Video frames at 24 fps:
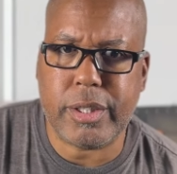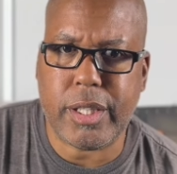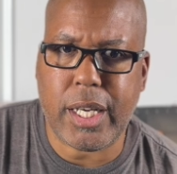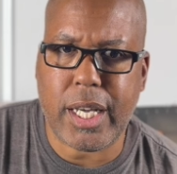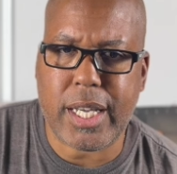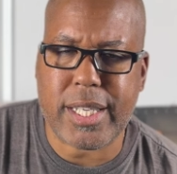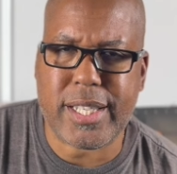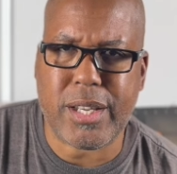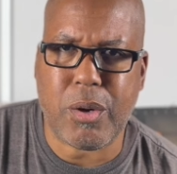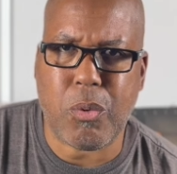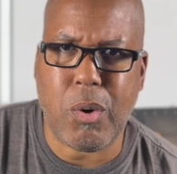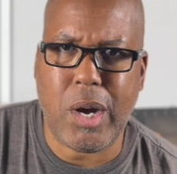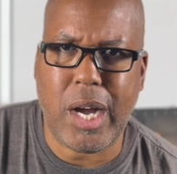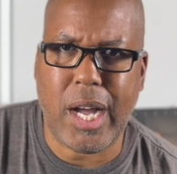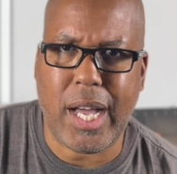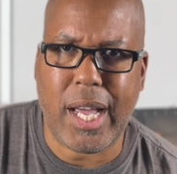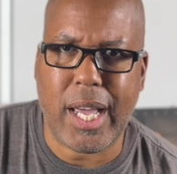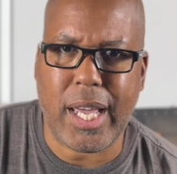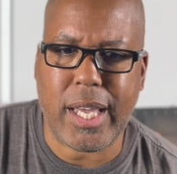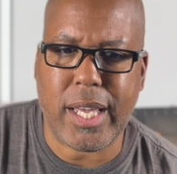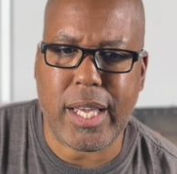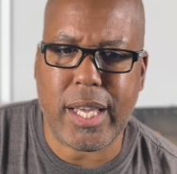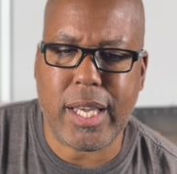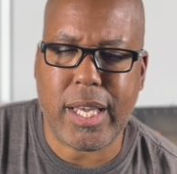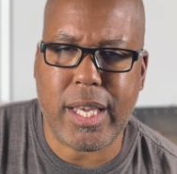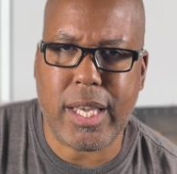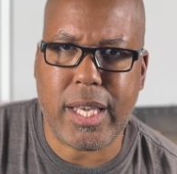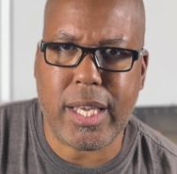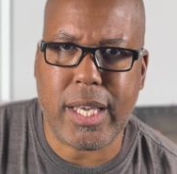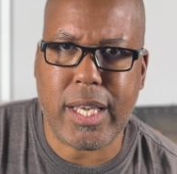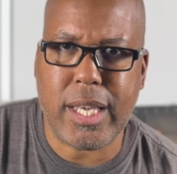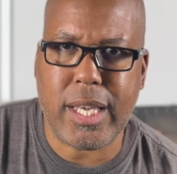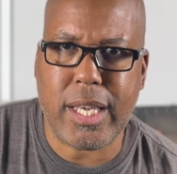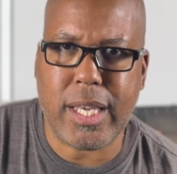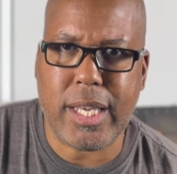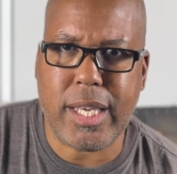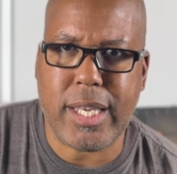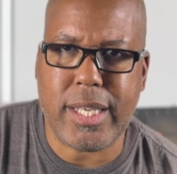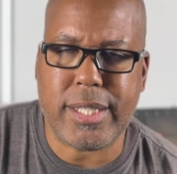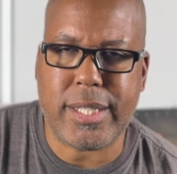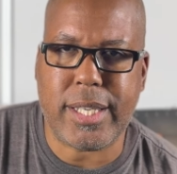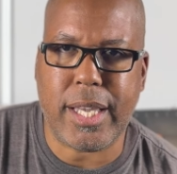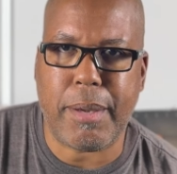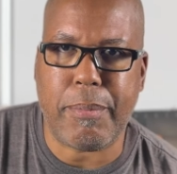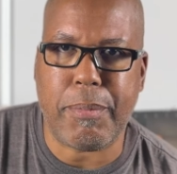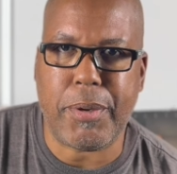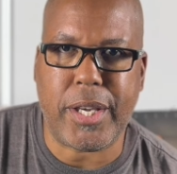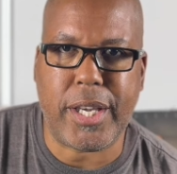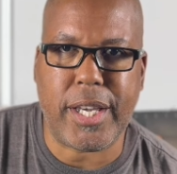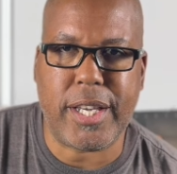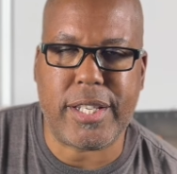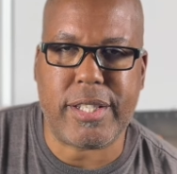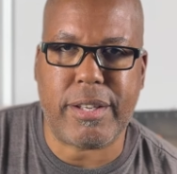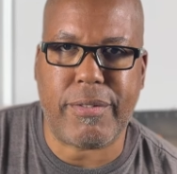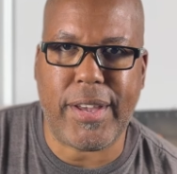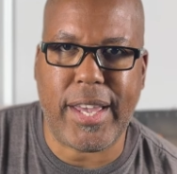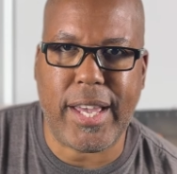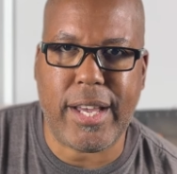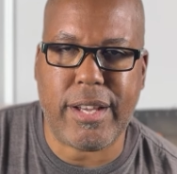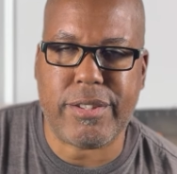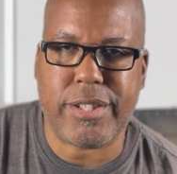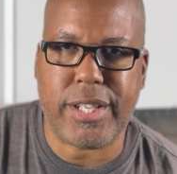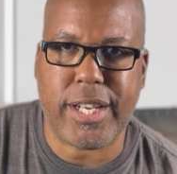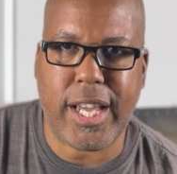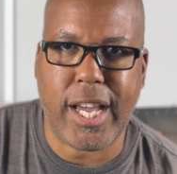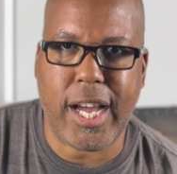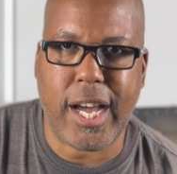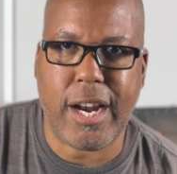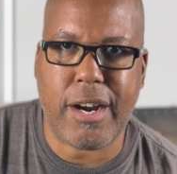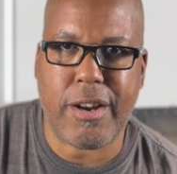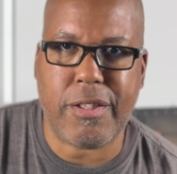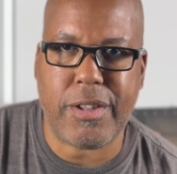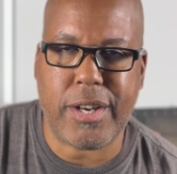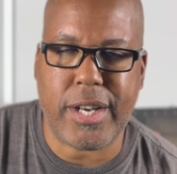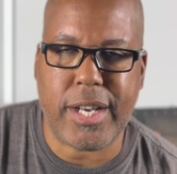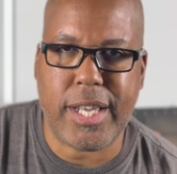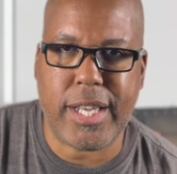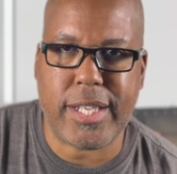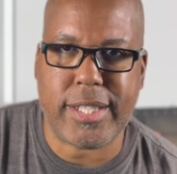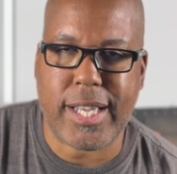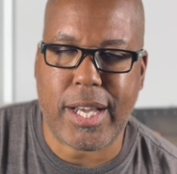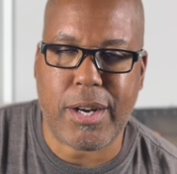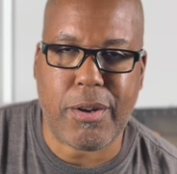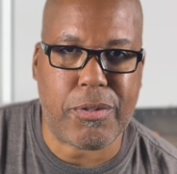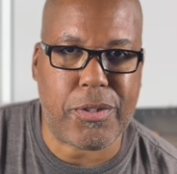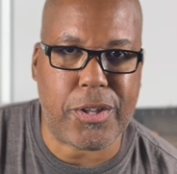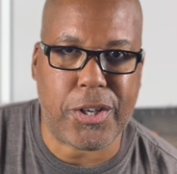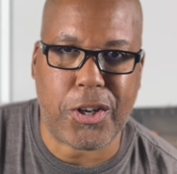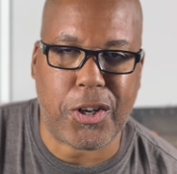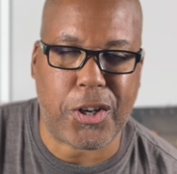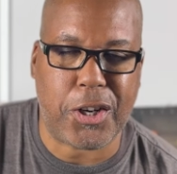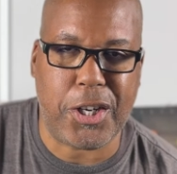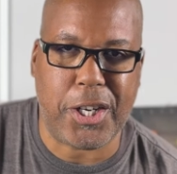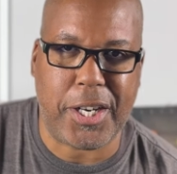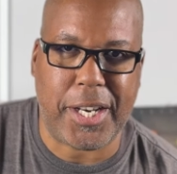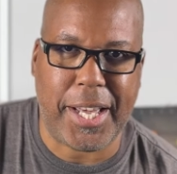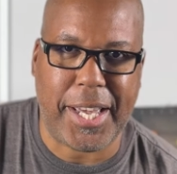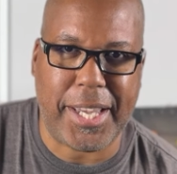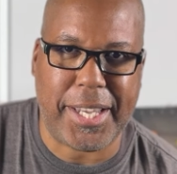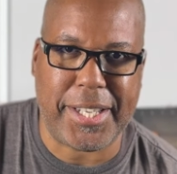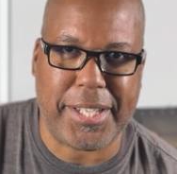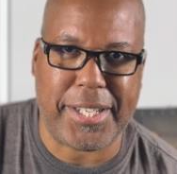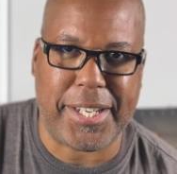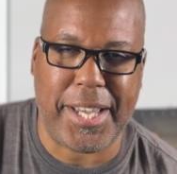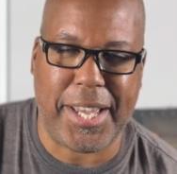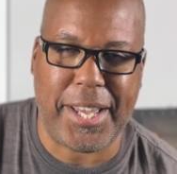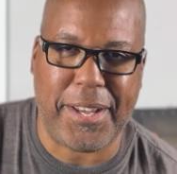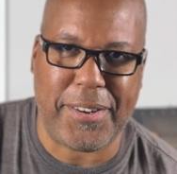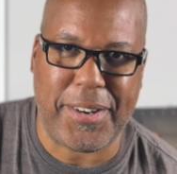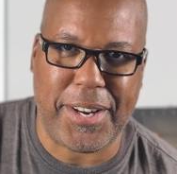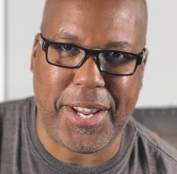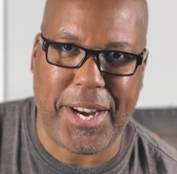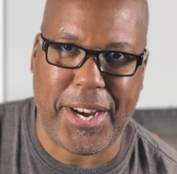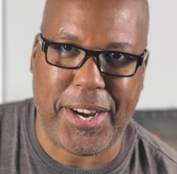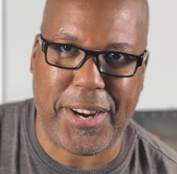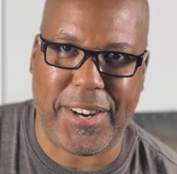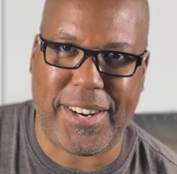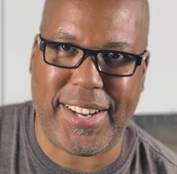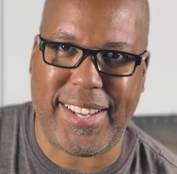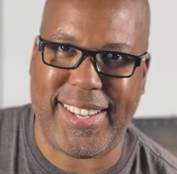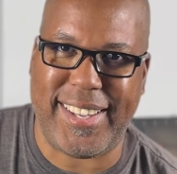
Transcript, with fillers: I said, "Why?" He said, "Because if hell's any hotter than this, I don't think you're going to like it down there."